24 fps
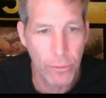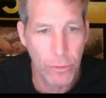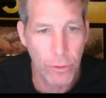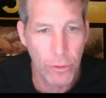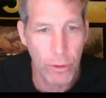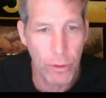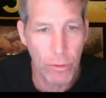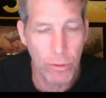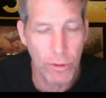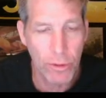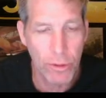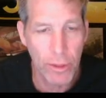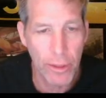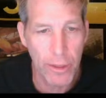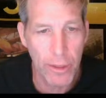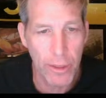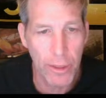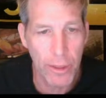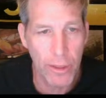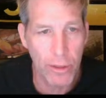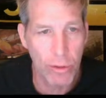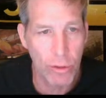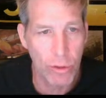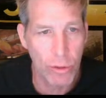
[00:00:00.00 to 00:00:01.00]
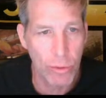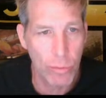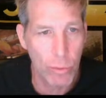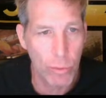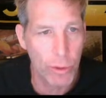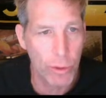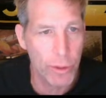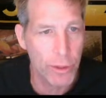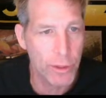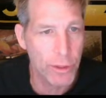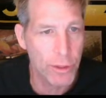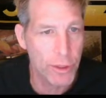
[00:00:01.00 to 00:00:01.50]
So it's like getting those
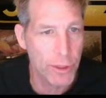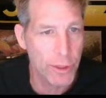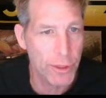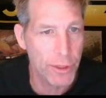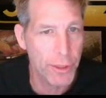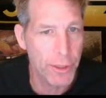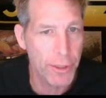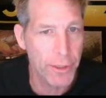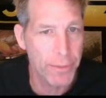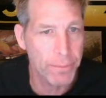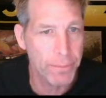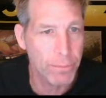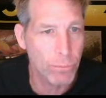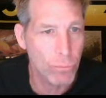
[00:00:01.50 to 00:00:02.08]
wordings in there.